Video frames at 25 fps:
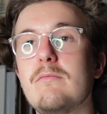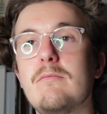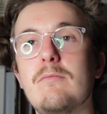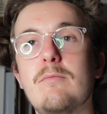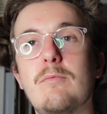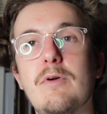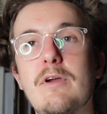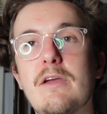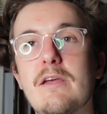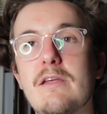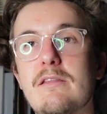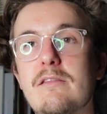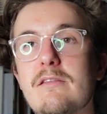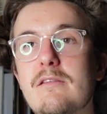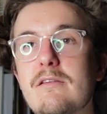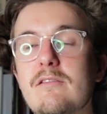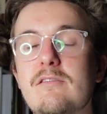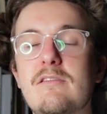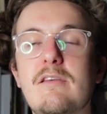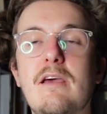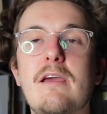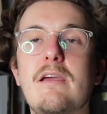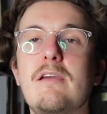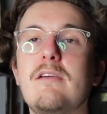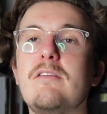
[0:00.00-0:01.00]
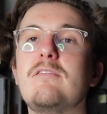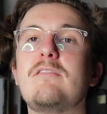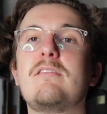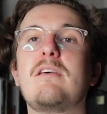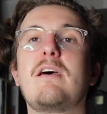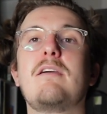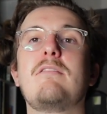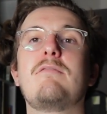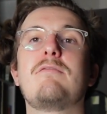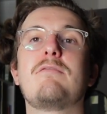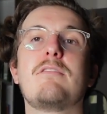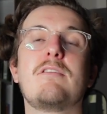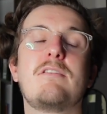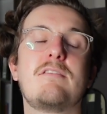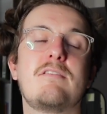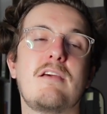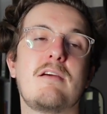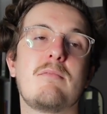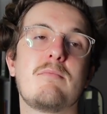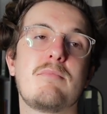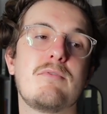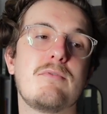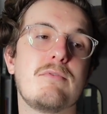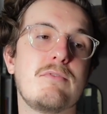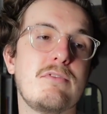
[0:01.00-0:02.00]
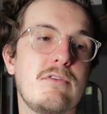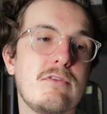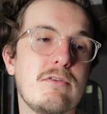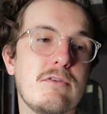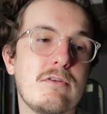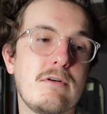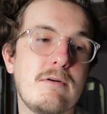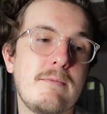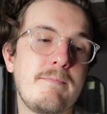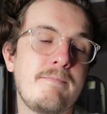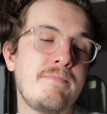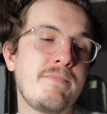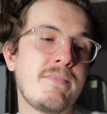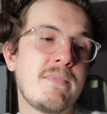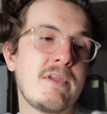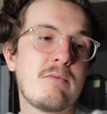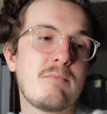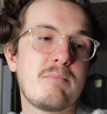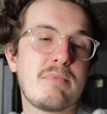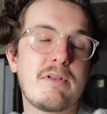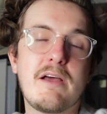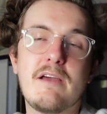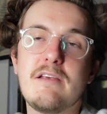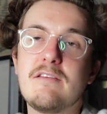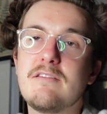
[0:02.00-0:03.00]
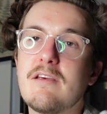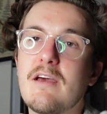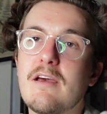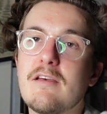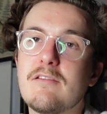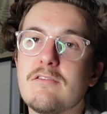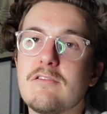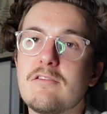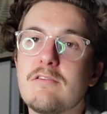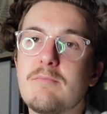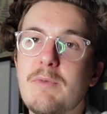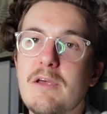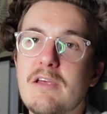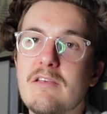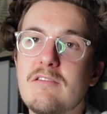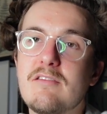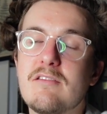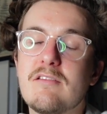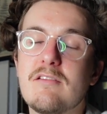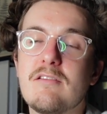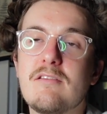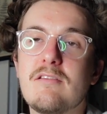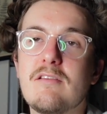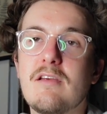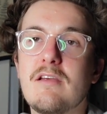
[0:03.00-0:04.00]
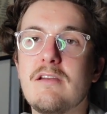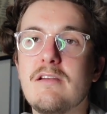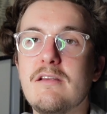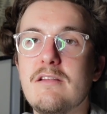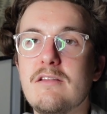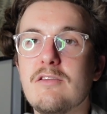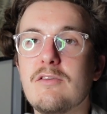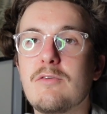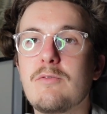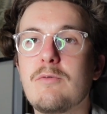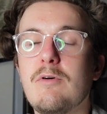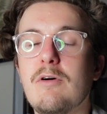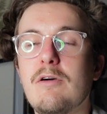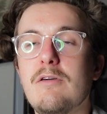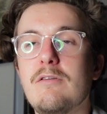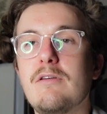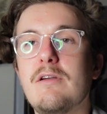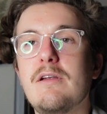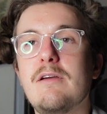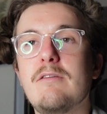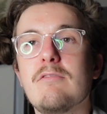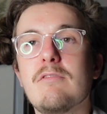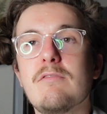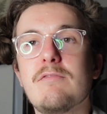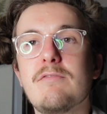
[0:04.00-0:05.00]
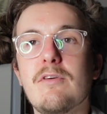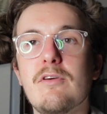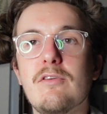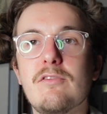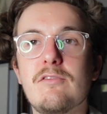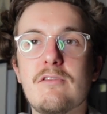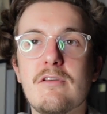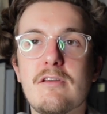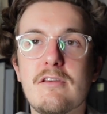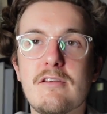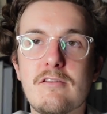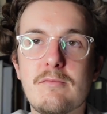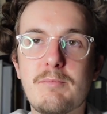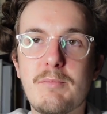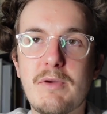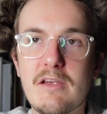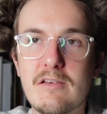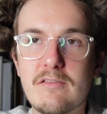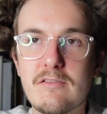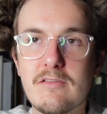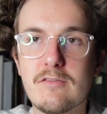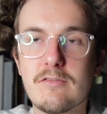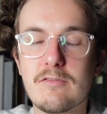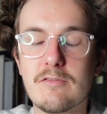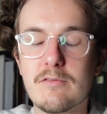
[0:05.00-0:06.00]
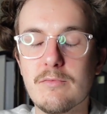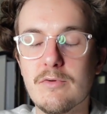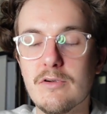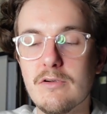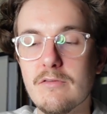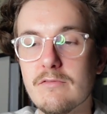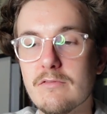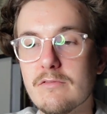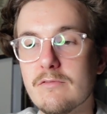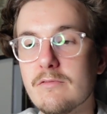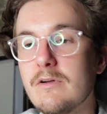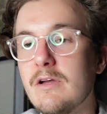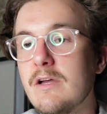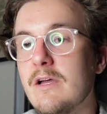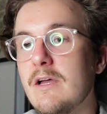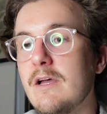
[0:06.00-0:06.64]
with, say for example, your place has asbestos, and in the quote it refers to asbestos removal,